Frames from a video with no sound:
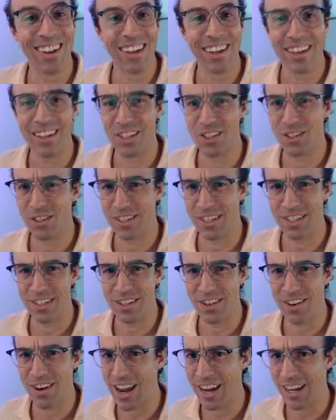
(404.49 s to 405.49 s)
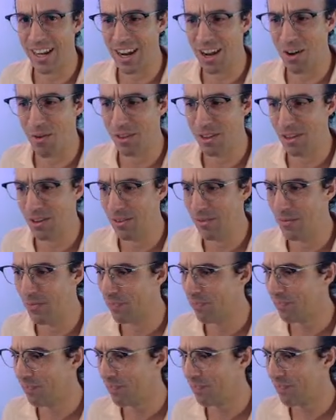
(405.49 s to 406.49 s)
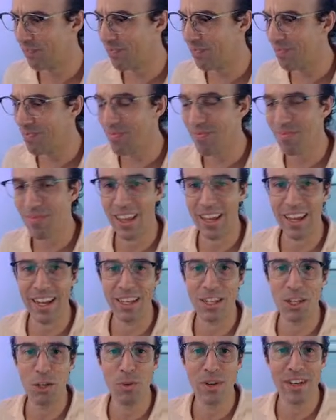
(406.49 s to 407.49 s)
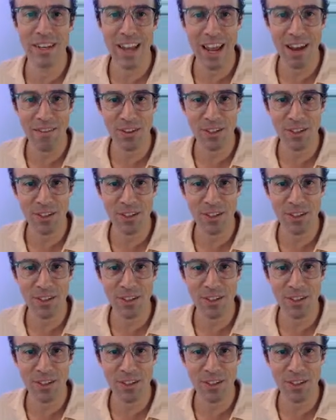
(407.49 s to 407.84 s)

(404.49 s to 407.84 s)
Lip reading: Is your sister hanging out with you? And you would never